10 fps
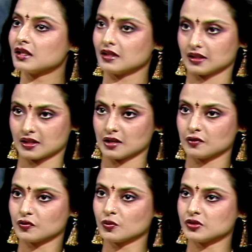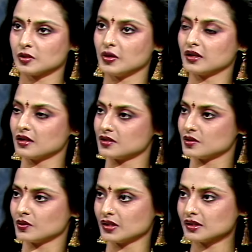Like the kind of role Shabana is
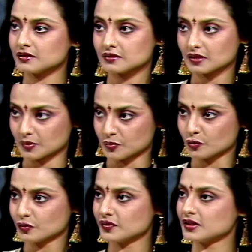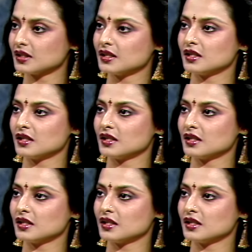doing, that proves